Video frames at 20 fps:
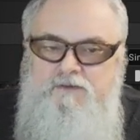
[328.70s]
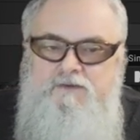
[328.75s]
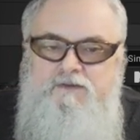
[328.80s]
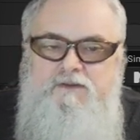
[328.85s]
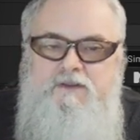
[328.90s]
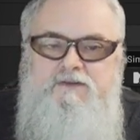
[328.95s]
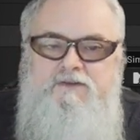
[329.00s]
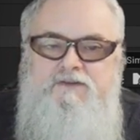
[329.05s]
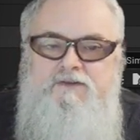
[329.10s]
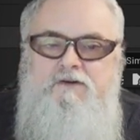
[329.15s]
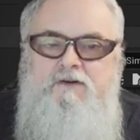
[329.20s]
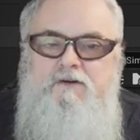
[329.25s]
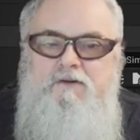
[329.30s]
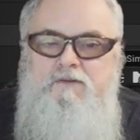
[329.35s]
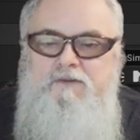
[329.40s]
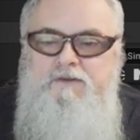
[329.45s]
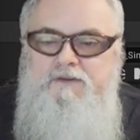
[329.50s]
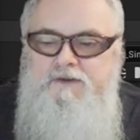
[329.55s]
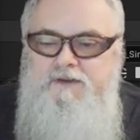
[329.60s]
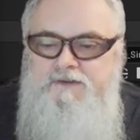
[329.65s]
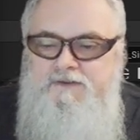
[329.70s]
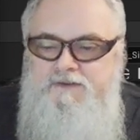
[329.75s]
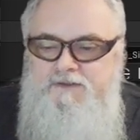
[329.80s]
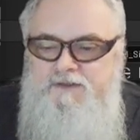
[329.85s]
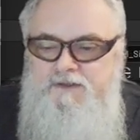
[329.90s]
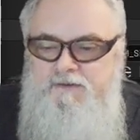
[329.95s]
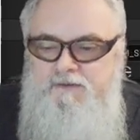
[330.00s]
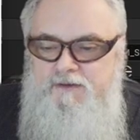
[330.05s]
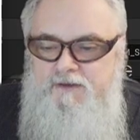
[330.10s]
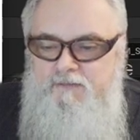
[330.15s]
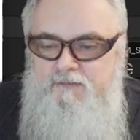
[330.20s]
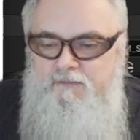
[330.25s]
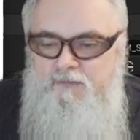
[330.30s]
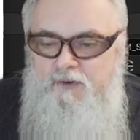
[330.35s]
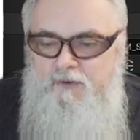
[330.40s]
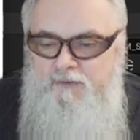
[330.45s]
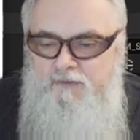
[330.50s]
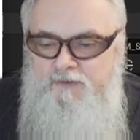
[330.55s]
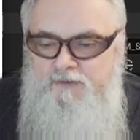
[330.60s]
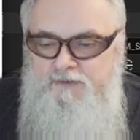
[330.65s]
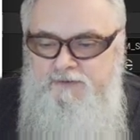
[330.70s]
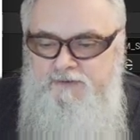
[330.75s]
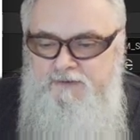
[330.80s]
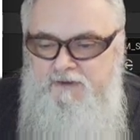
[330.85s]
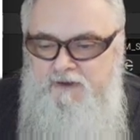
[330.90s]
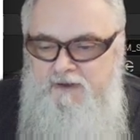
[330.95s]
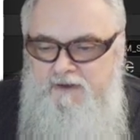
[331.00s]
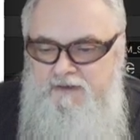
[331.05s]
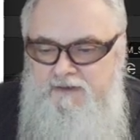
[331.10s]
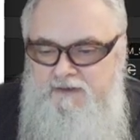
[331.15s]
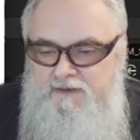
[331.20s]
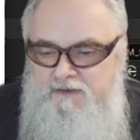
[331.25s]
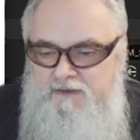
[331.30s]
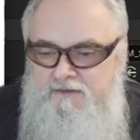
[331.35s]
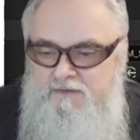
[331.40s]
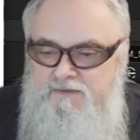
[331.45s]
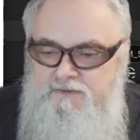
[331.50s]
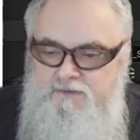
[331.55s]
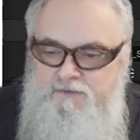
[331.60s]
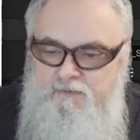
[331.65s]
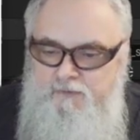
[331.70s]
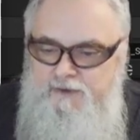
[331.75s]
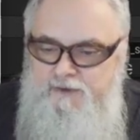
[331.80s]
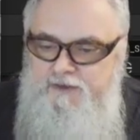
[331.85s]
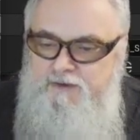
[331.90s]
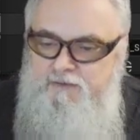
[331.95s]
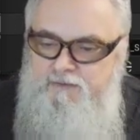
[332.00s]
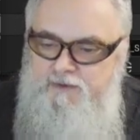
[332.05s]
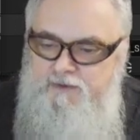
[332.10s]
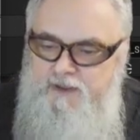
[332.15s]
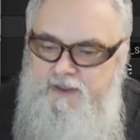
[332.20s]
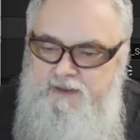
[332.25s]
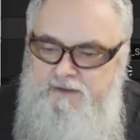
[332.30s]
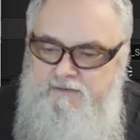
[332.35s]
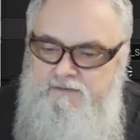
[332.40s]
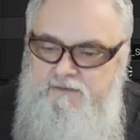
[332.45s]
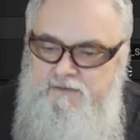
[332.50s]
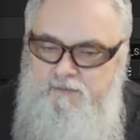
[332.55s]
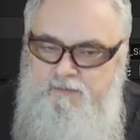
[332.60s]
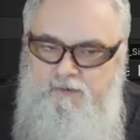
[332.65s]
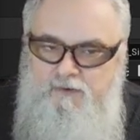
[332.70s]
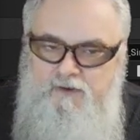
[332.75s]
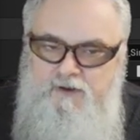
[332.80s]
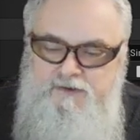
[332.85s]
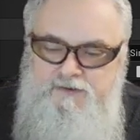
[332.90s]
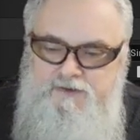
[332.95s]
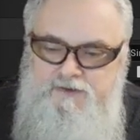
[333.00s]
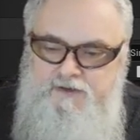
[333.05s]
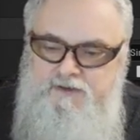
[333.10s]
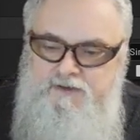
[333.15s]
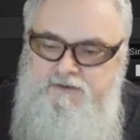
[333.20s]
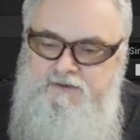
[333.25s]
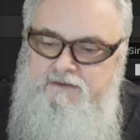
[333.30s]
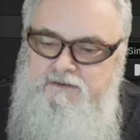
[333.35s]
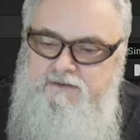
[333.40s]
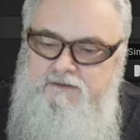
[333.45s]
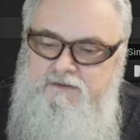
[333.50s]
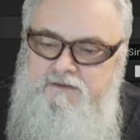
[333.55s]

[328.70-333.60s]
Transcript: So that's all the necessary components I recreate the project.